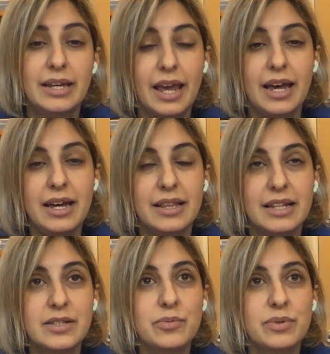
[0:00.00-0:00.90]
Yeah,
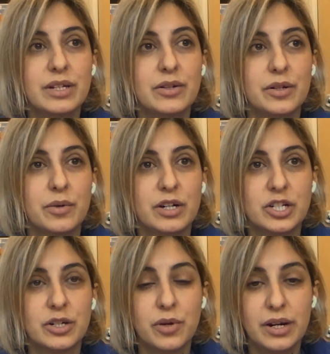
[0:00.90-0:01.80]
that's a really good
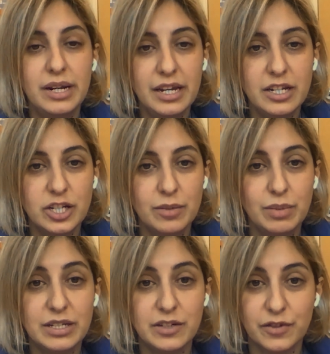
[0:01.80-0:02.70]
question. Chronic itch can
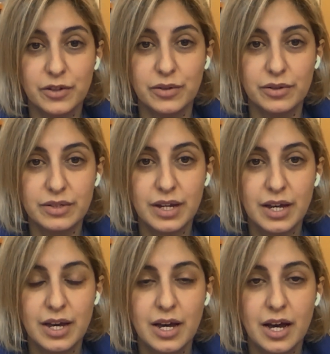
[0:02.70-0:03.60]
be difficult.
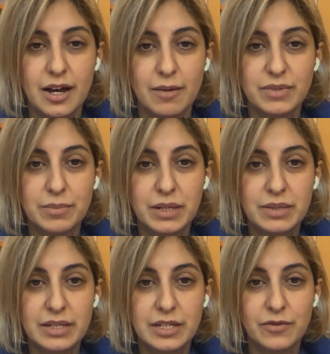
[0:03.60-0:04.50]

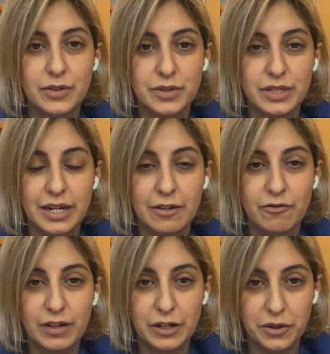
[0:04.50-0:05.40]
Sometimes it's difficult to kind of
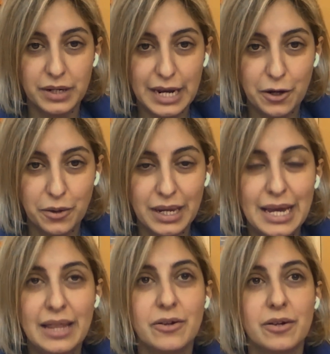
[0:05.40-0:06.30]
figure it out.
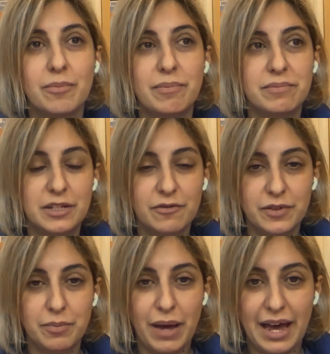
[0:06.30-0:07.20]
There are
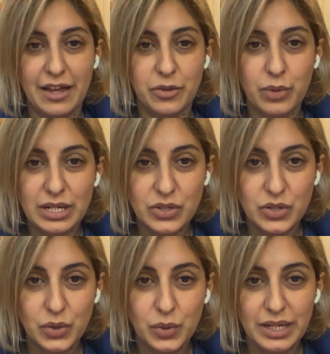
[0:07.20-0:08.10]
different pathways
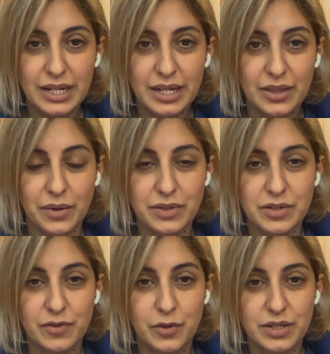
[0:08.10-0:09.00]
to it.
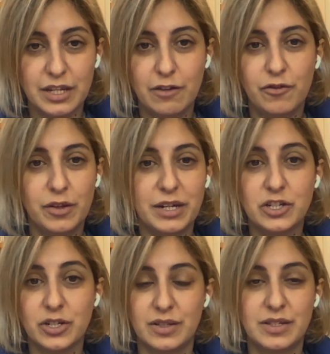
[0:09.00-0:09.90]
There's, of course,
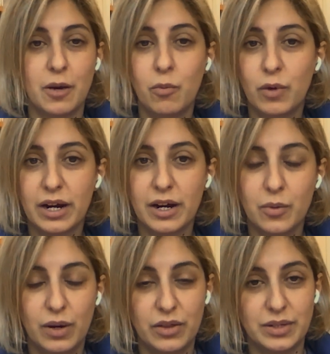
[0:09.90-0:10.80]
inflammation somewhere,
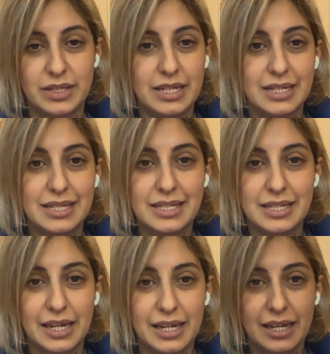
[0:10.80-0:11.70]
whether it's in the
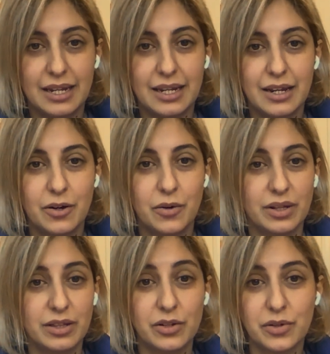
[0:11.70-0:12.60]
skin or
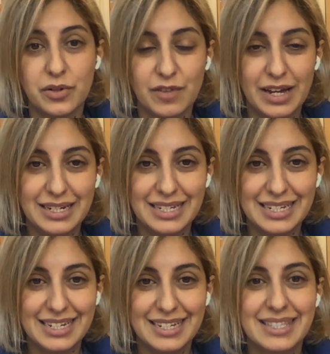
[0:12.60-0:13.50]
in the nerve
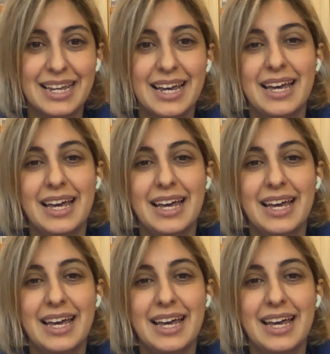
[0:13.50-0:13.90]
endings.